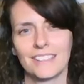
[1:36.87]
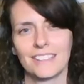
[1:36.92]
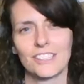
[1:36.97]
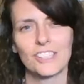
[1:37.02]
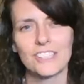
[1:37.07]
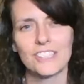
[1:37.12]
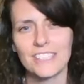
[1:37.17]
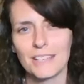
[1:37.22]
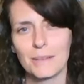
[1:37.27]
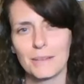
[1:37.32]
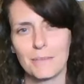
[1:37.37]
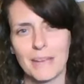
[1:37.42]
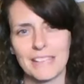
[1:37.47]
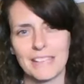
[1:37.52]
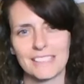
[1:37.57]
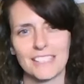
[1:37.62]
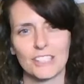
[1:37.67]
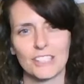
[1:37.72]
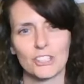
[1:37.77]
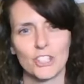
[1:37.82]
just an
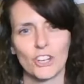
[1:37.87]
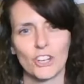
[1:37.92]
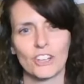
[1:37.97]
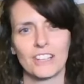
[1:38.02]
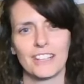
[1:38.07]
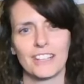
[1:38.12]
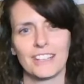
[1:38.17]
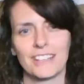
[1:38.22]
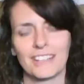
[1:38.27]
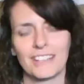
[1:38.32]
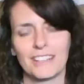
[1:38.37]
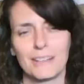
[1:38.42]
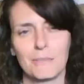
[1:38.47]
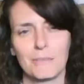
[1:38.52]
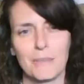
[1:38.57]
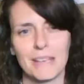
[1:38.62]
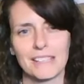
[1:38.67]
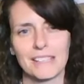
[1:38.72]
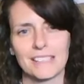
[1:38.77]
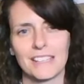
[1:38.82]
amazing journey, an
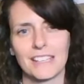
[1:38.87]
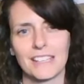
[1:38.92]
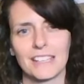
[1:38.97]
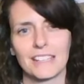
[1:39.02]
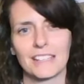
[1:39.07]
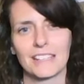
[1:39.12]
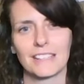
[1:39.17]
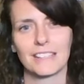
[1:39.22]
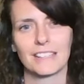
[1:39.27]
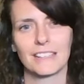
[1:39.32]
amazing